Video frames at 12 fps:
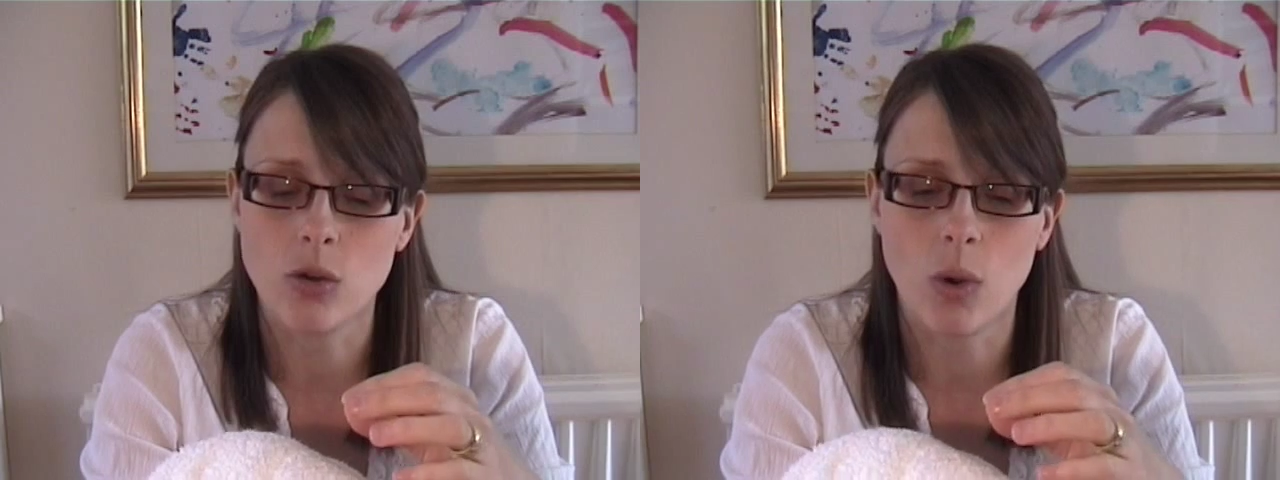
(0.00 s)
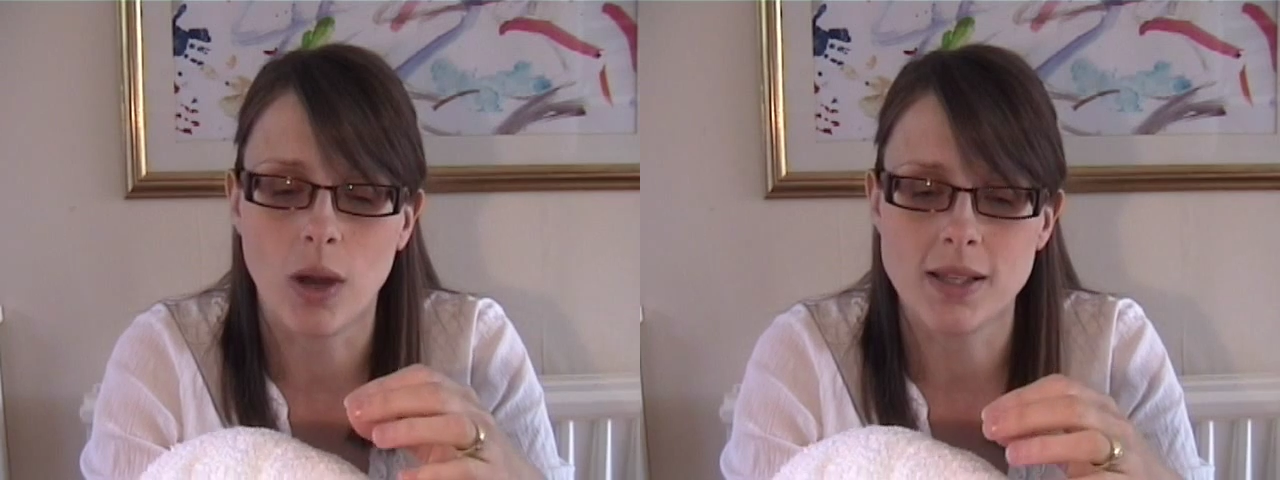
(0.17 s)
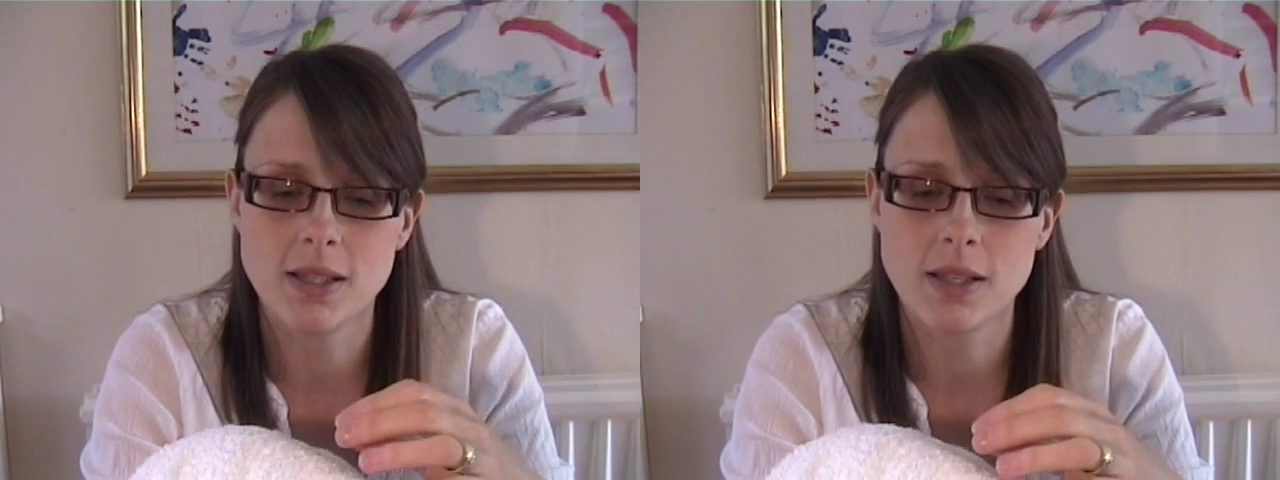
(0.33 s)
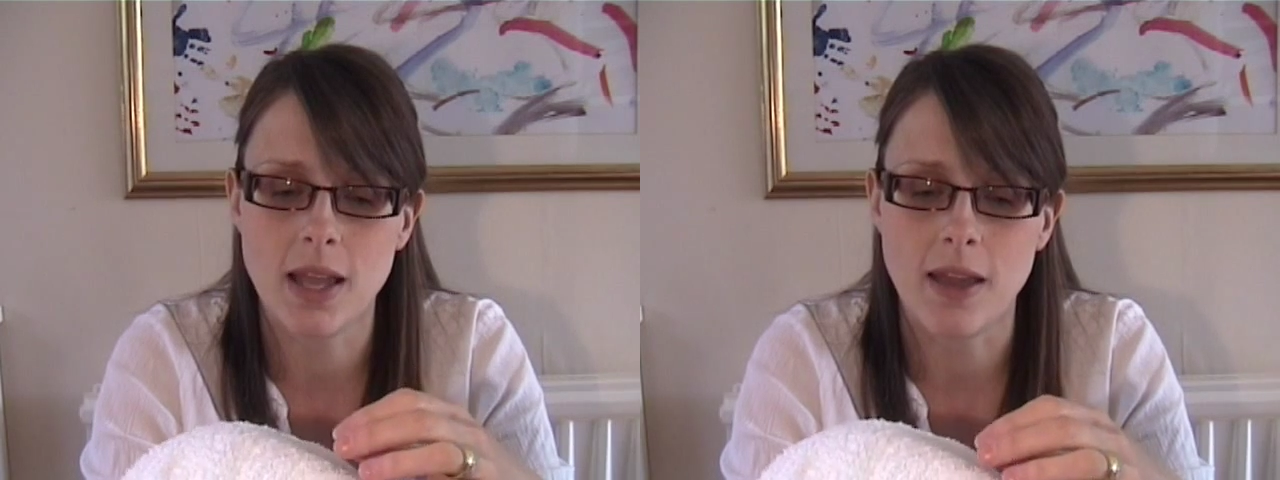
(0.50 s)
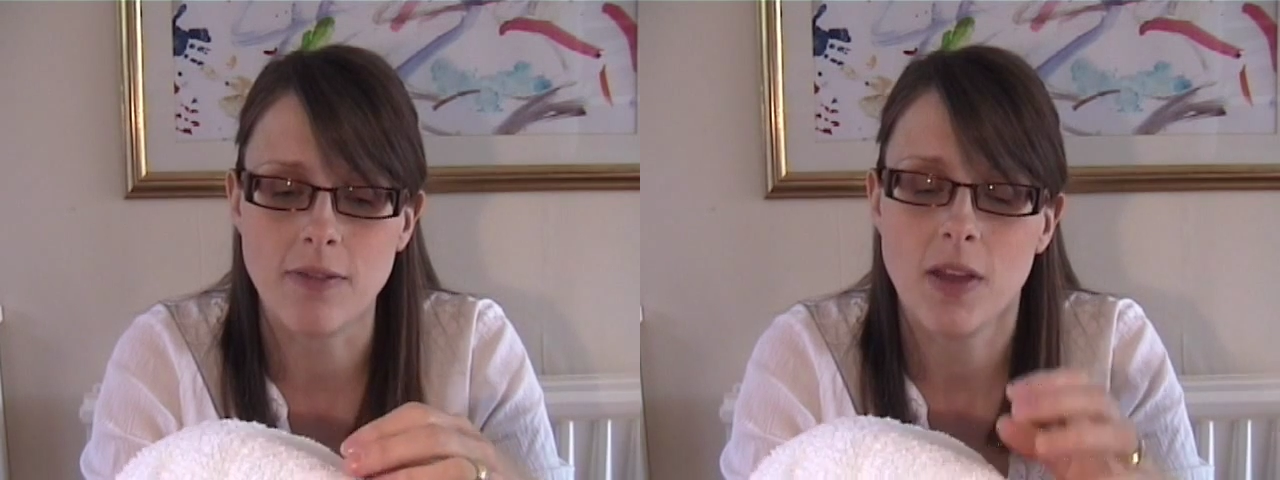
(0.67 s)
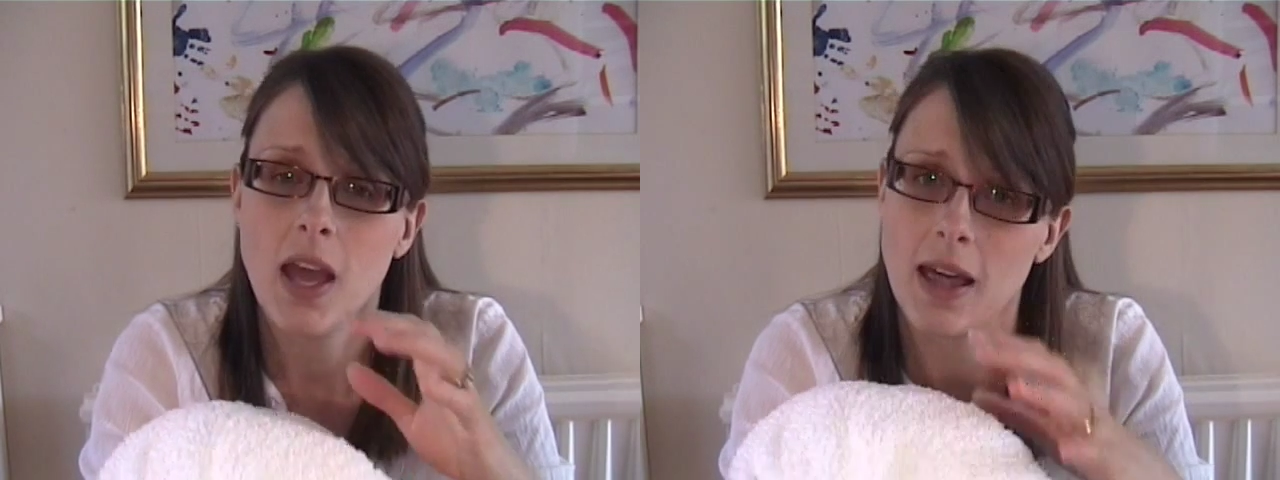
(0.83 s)
quite
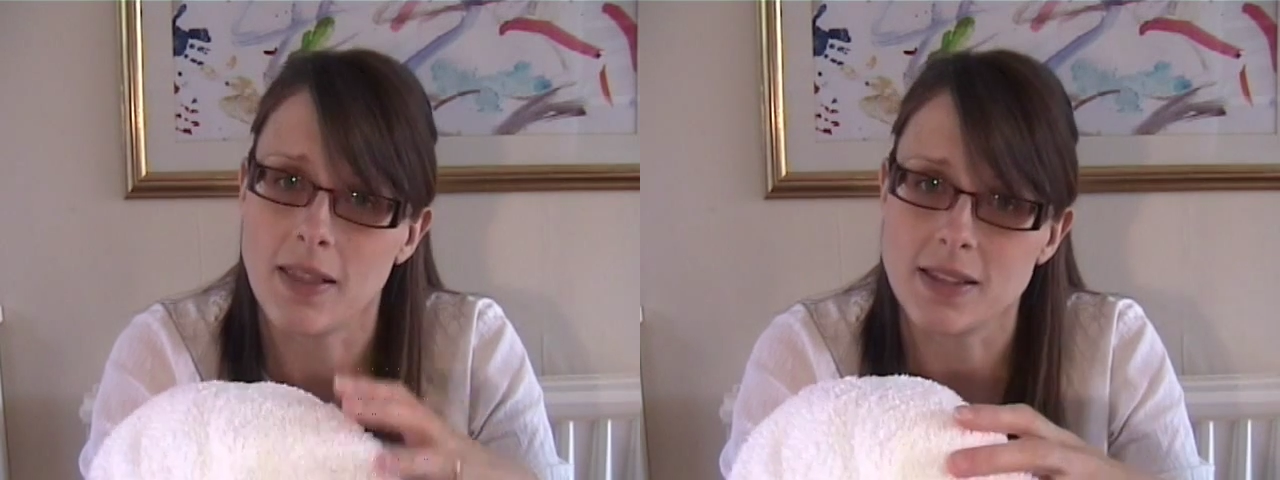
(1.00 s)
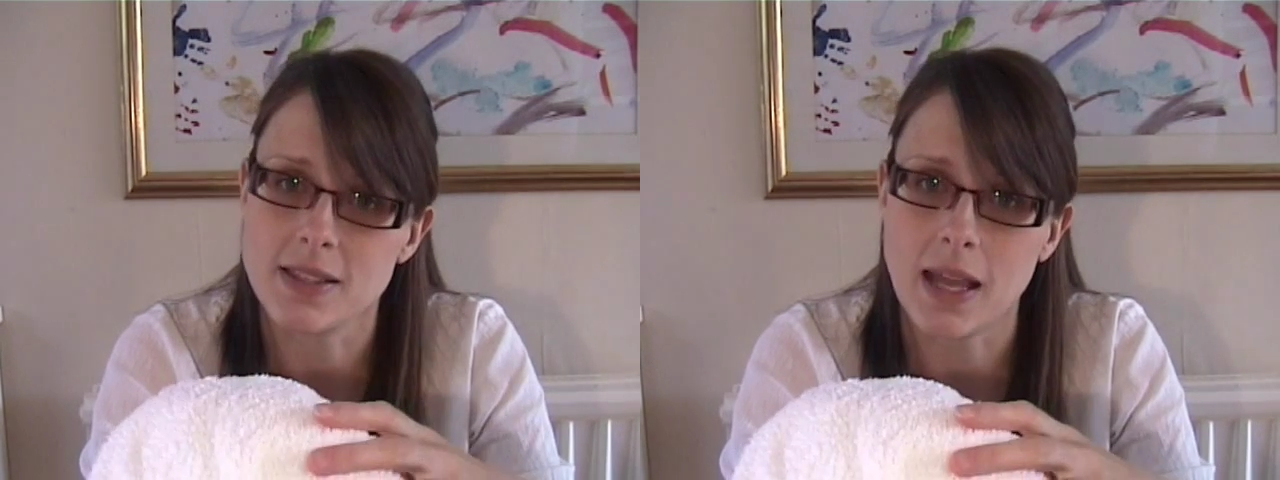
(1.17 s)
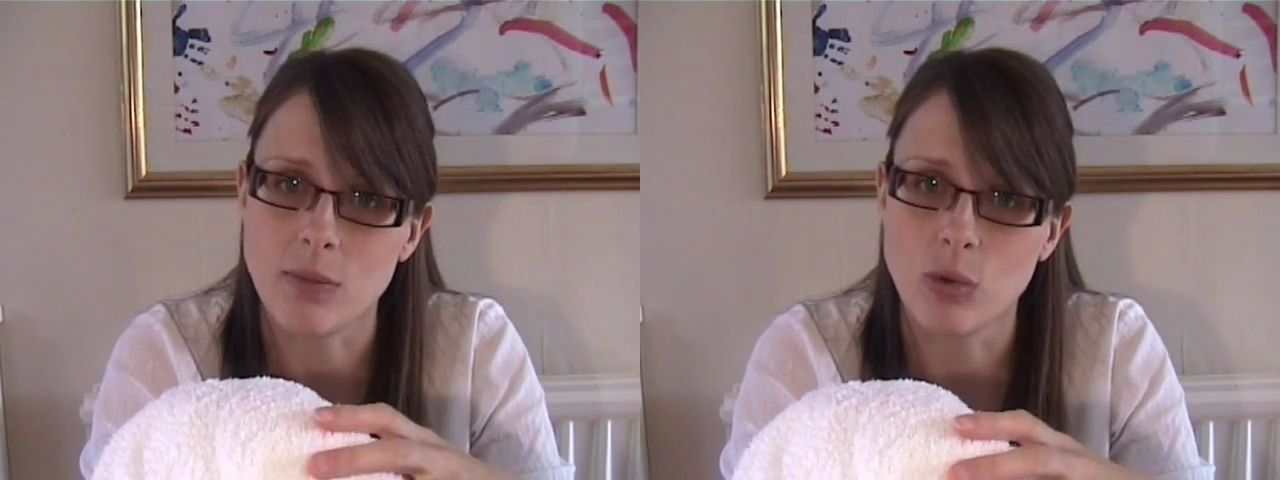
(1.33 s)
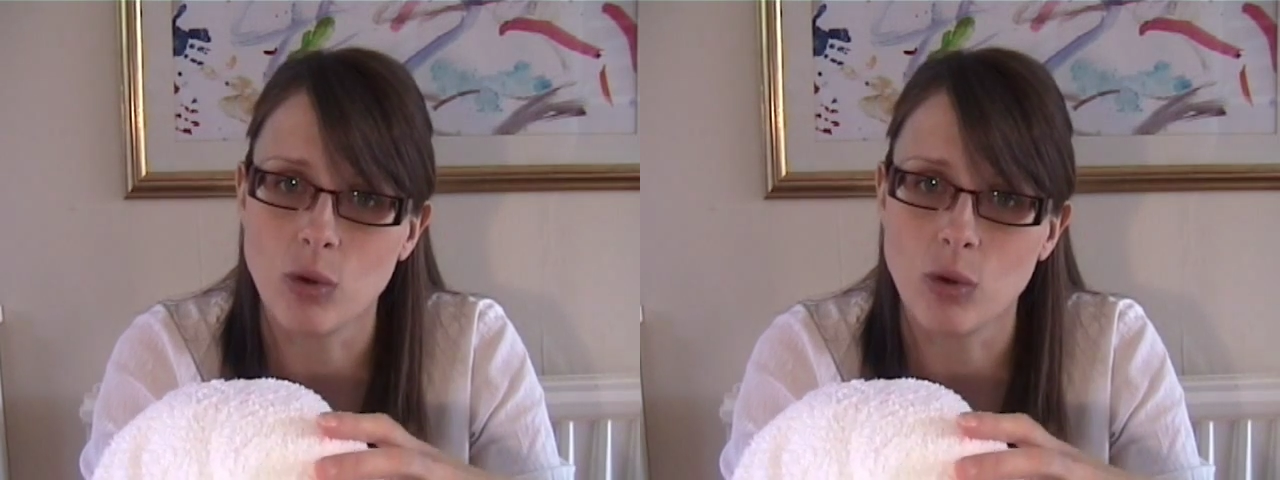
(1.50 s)
stiff, and the same